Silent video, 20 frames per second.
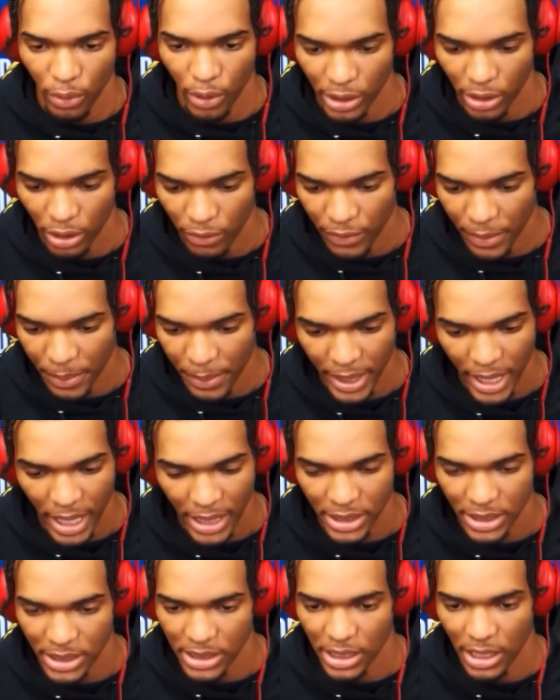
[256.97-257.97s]
You know, for me, I
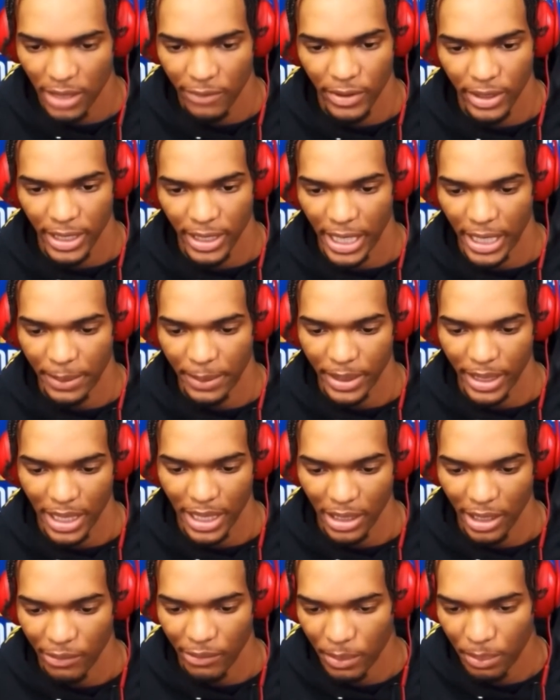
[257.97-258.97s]
just love the game and I
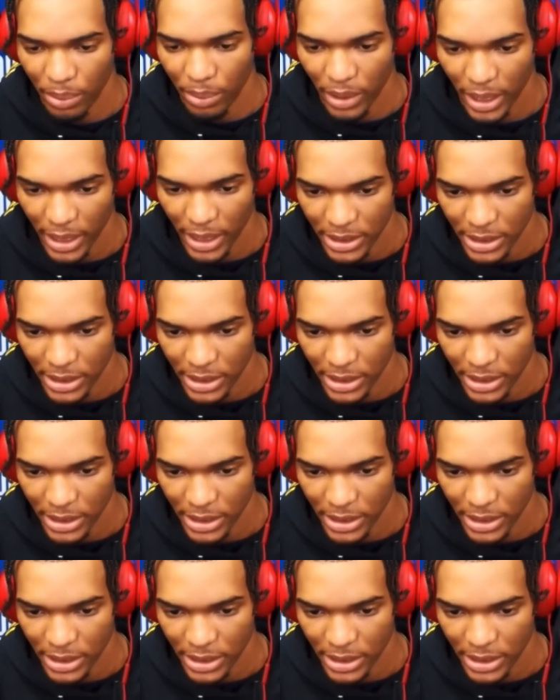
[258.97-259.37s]
love to play.